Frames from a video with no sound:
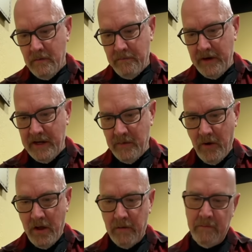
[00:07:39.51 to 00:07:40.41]
Medium
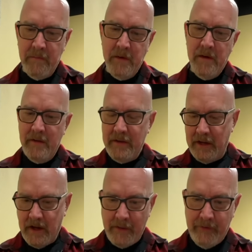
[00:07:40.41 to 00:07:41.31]
well. And he
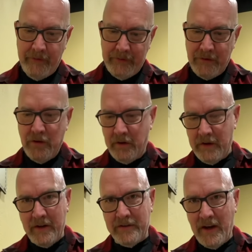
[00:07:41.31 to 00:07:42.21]
cut the shoulder to
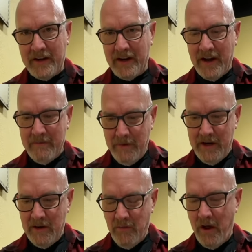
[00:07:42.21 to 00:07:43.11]
the second guy,
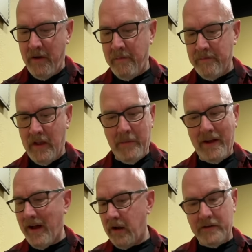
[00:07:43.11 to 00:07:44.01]
medium well. I'm
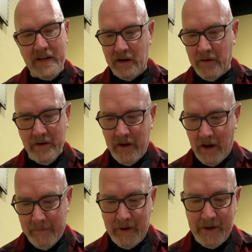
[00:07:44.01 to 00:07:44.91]
like, I'll just take what you
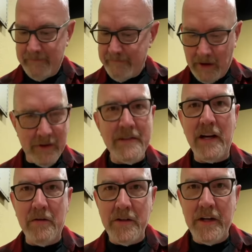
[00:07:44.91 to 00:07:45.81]
got, buddy. I'll just
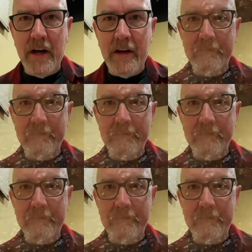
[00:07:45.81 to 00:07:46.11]
take what you got.